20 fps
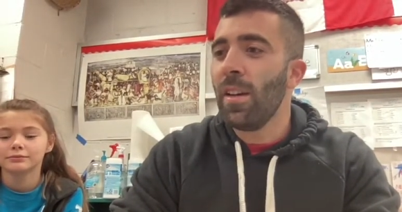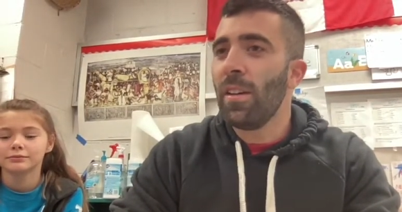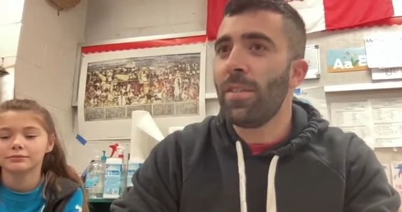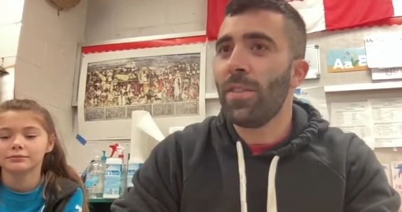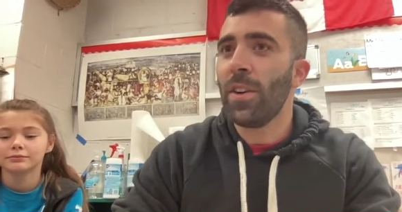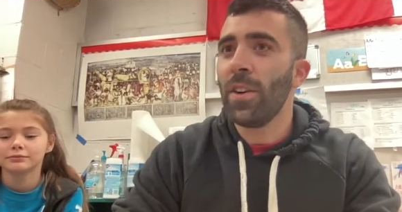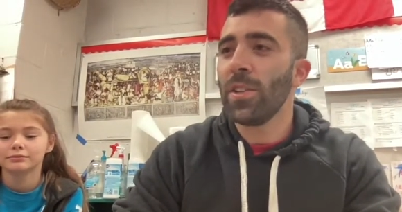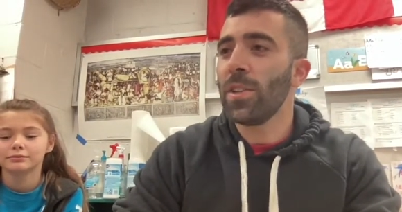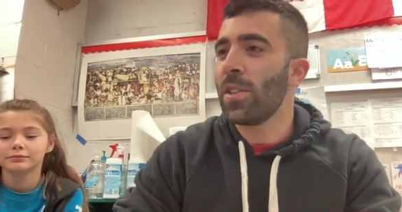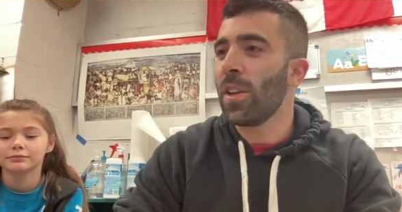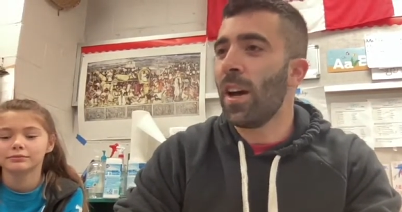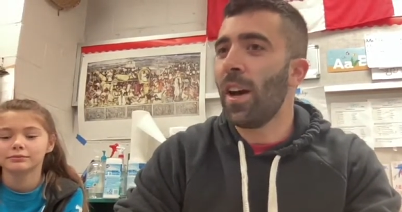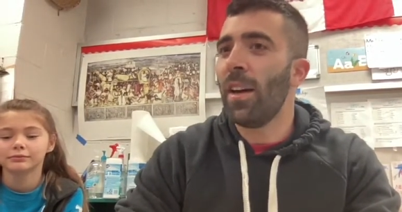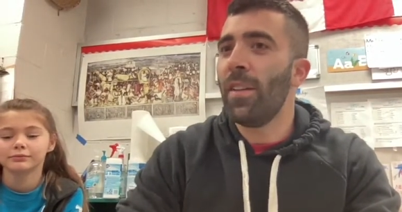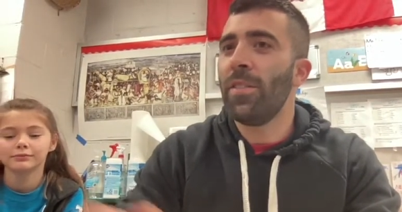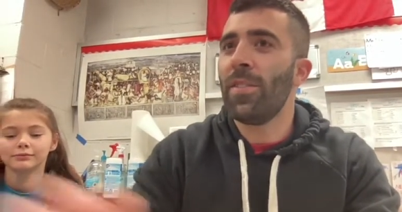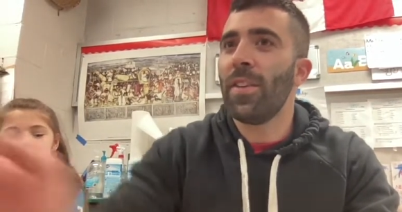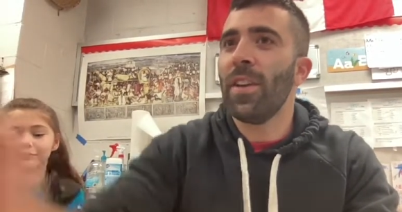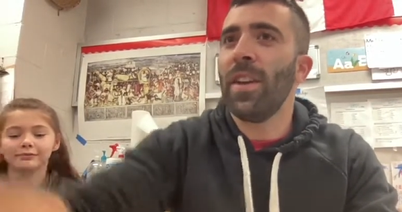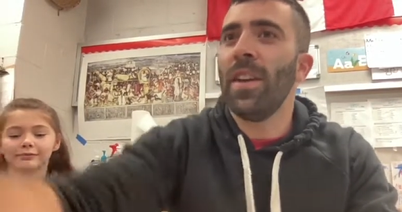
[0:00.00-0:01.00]
Speaker 1: First
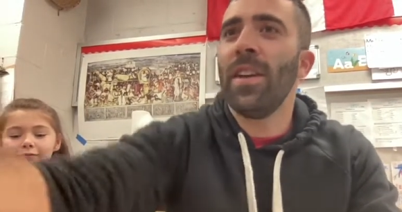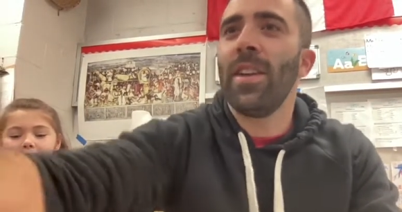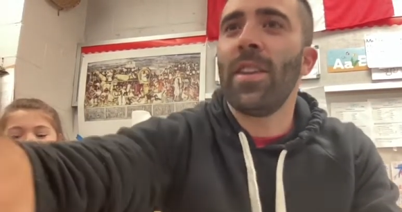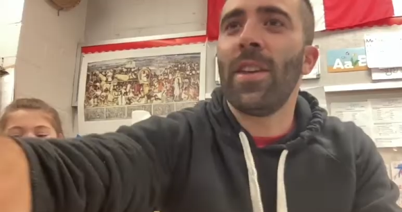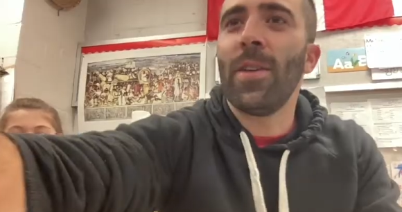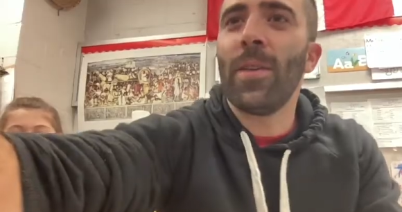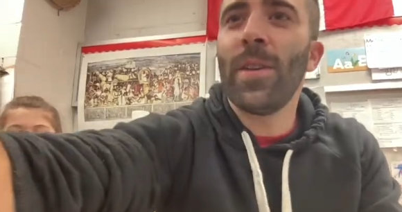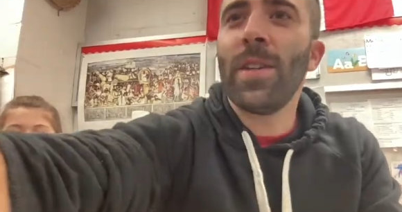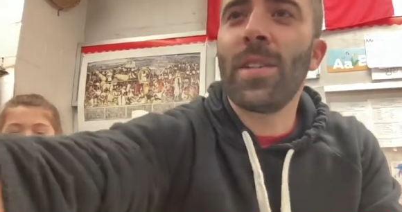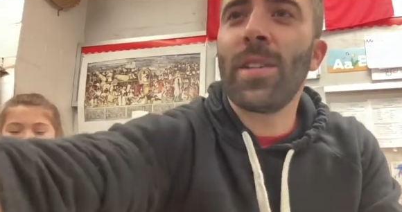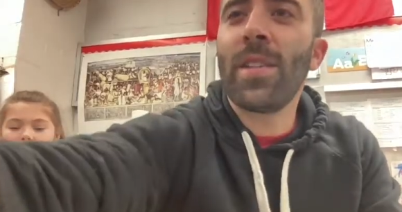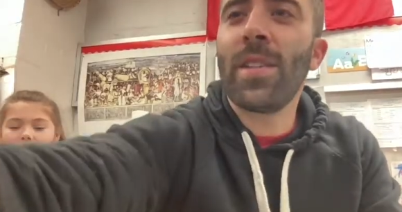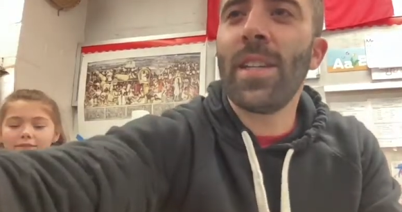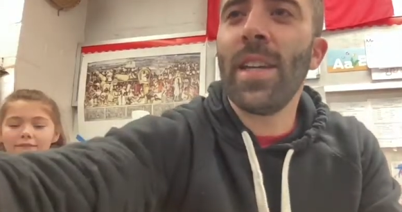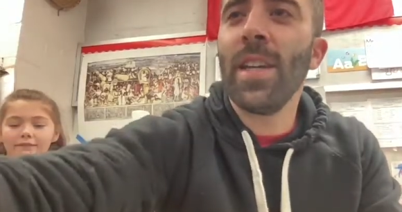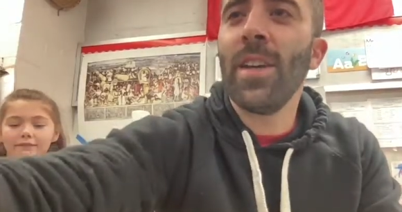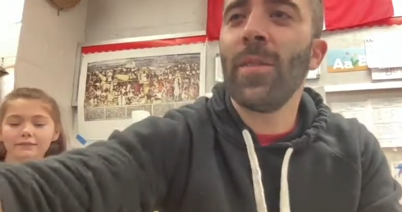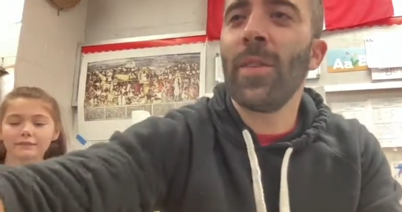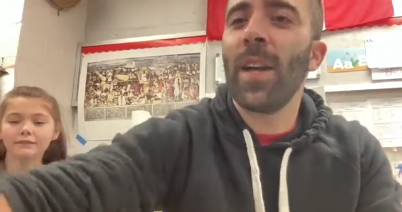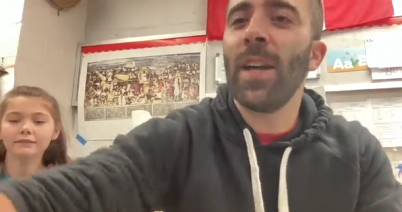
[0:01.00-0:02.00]
off, there was
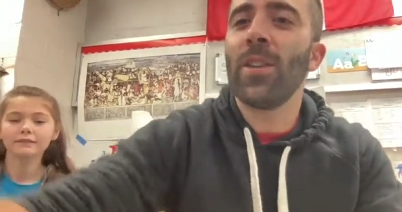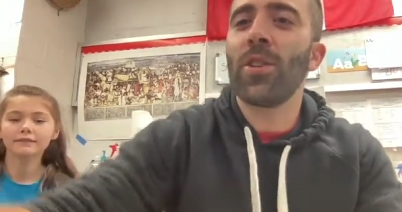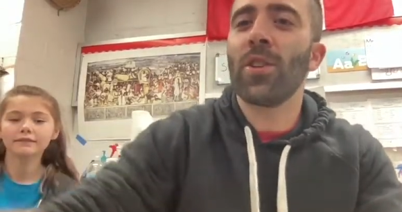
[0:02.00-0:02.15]
Stingray